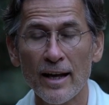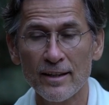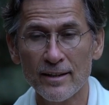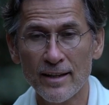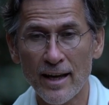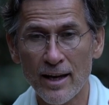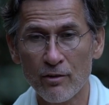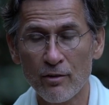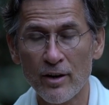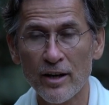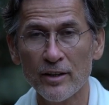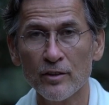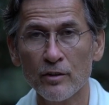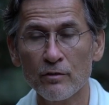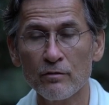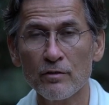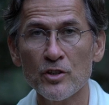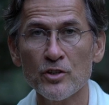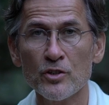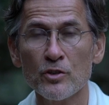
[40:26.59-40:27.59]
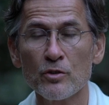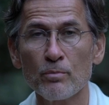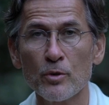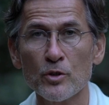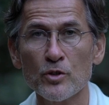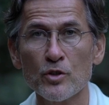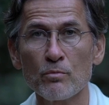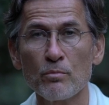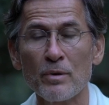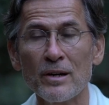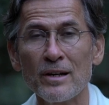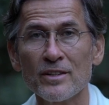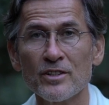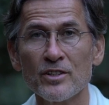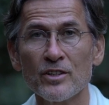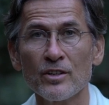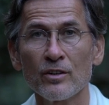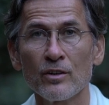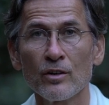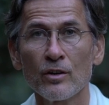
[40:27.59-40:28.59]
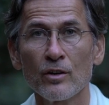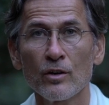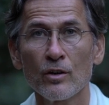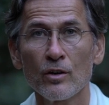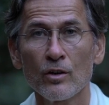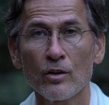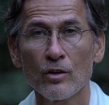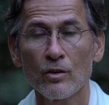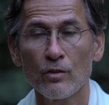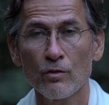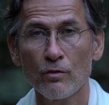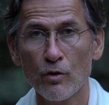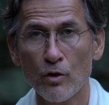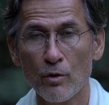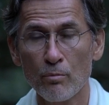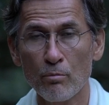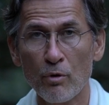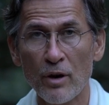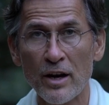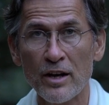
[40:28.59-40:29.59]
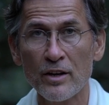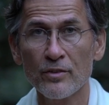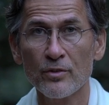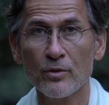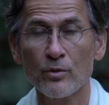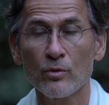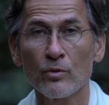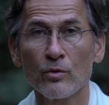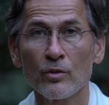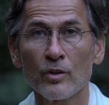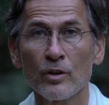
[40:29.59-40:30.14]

direct and visceral possibility for a breakthrough,